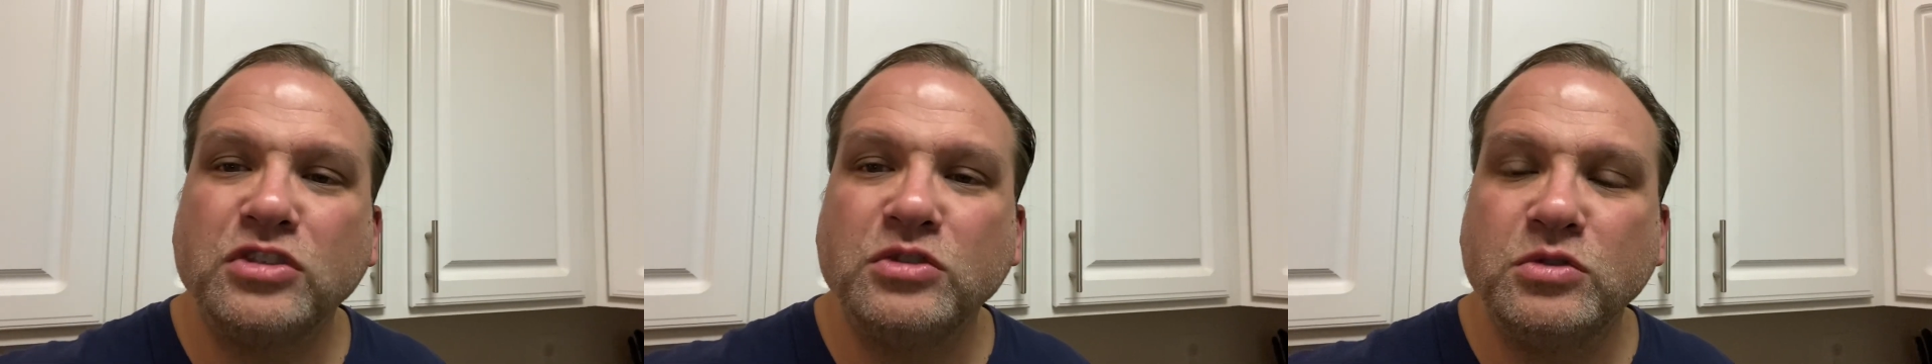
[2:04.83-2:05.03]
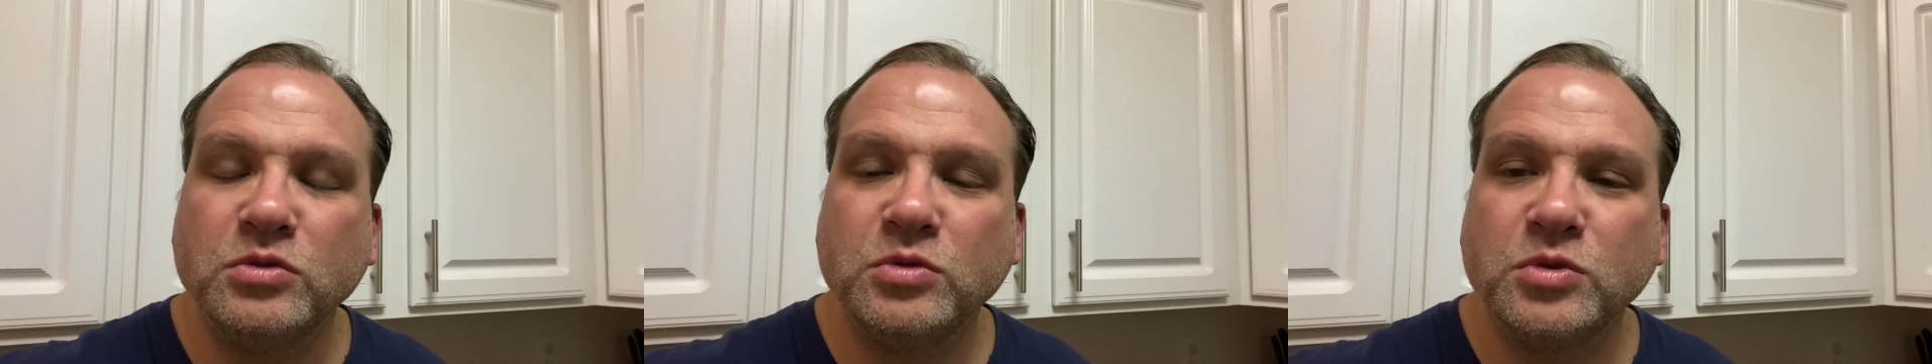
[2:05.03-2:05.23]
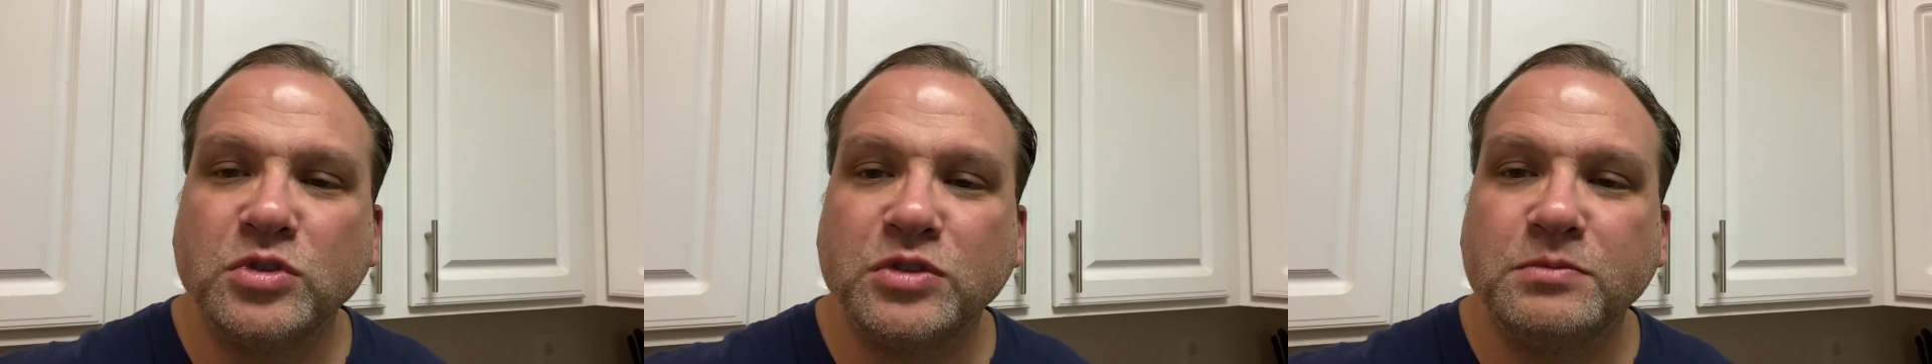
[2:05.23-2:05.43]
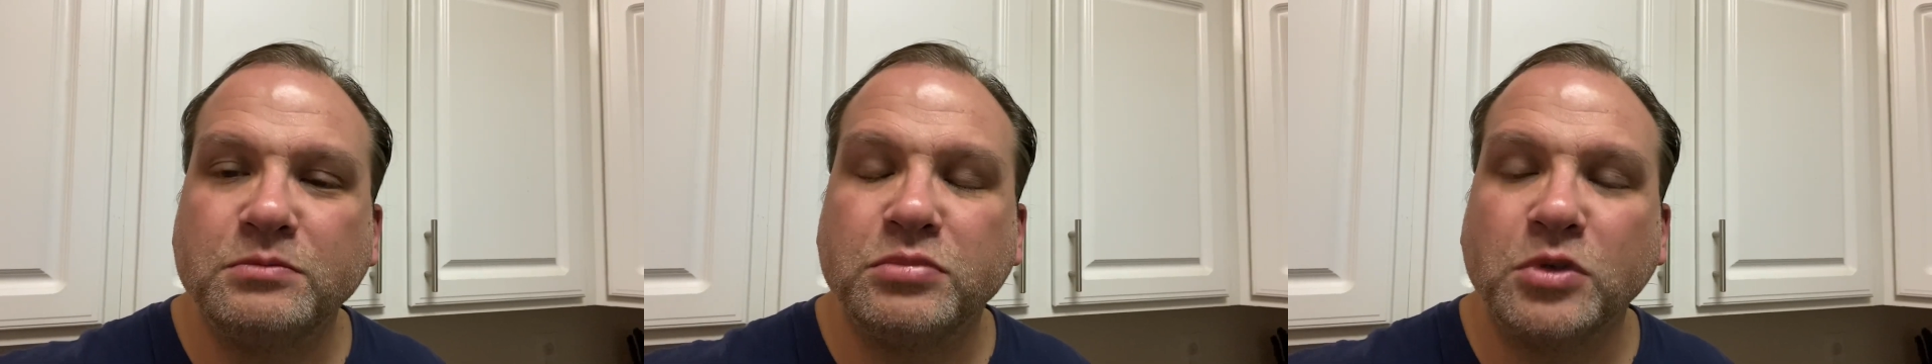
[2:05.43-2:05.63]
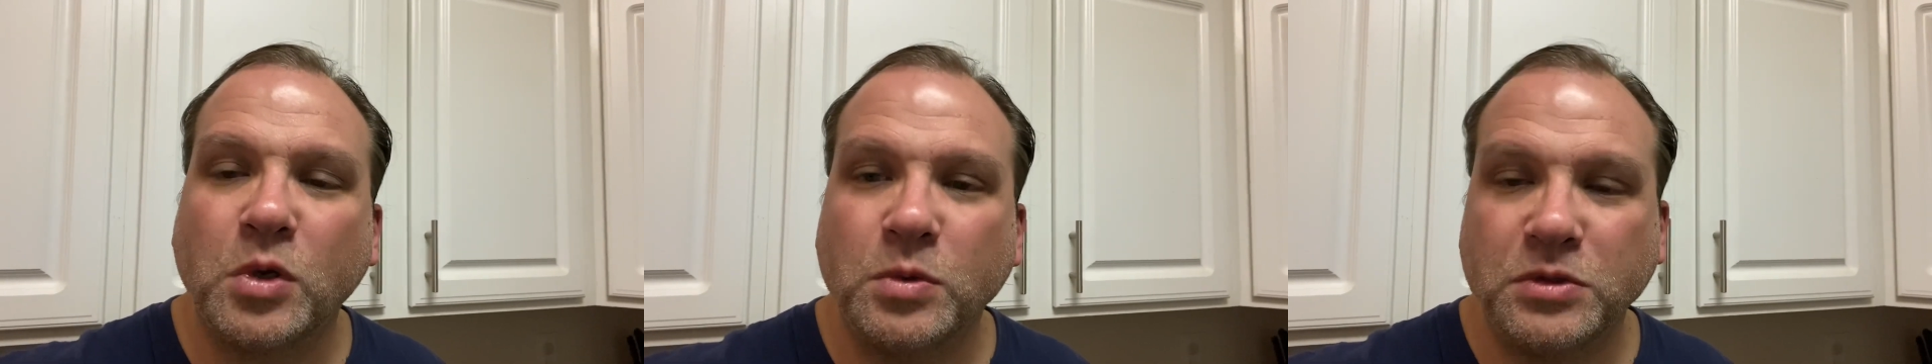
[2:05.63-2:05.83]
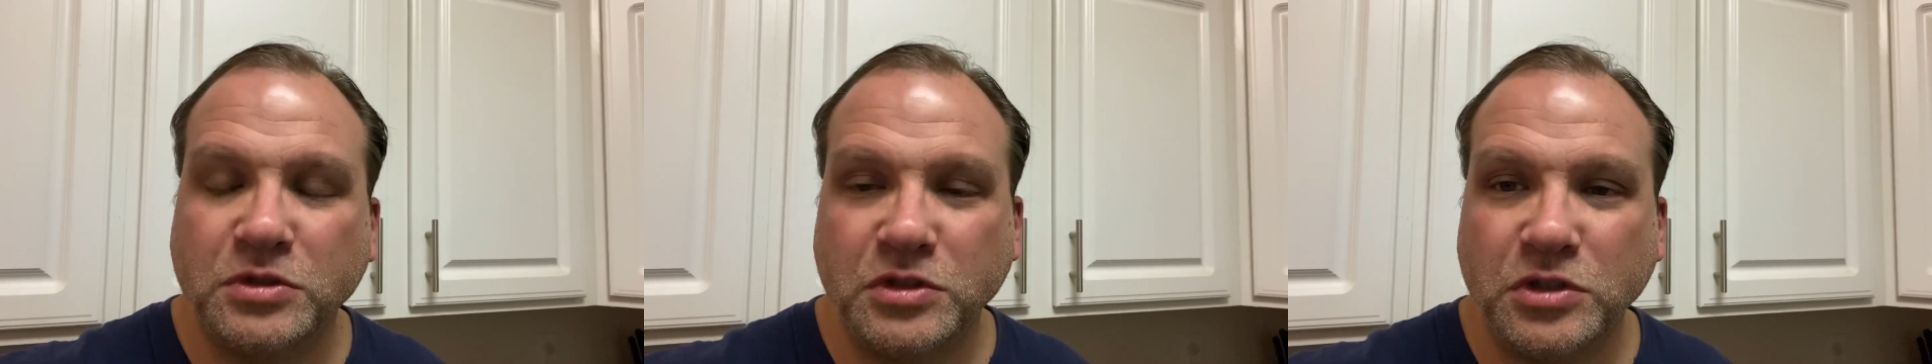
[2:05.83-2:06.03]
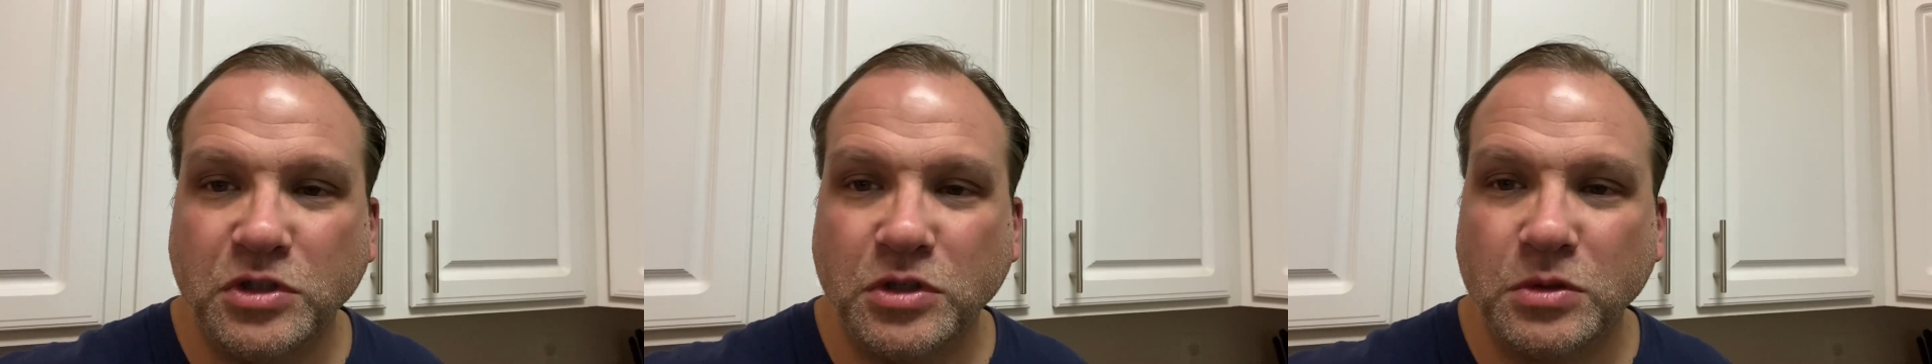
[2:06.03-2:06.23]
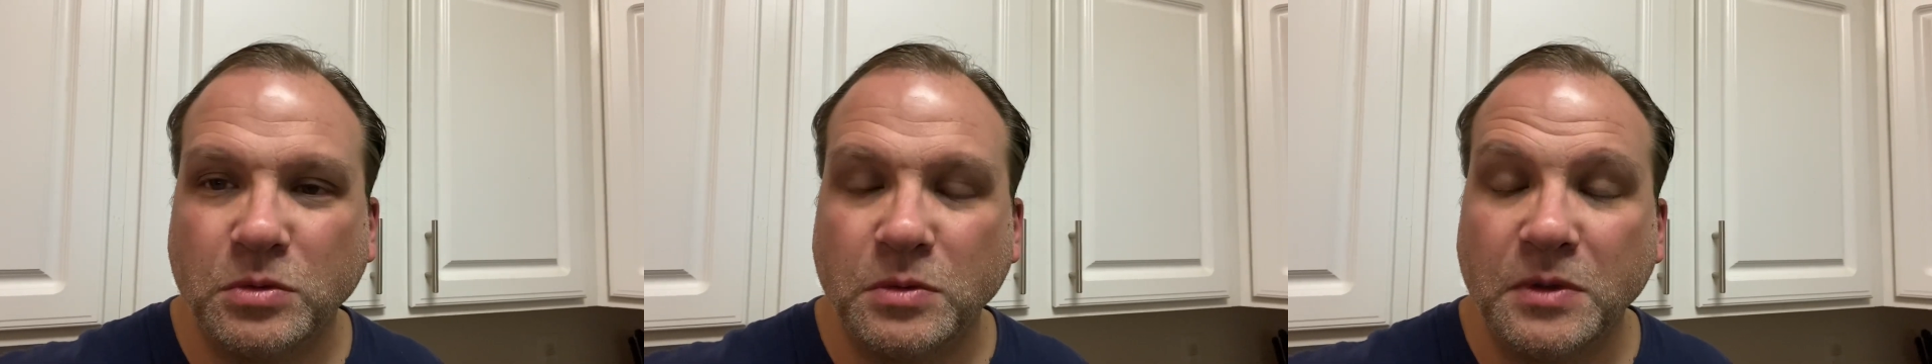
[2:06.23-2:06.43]
news broke to
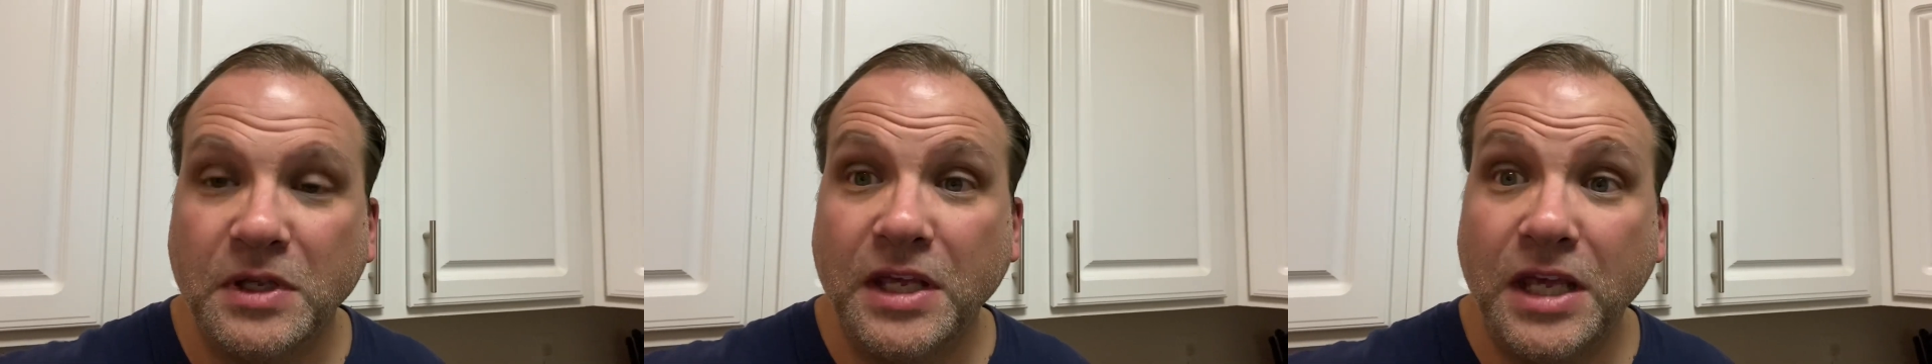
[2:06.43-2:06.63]
you,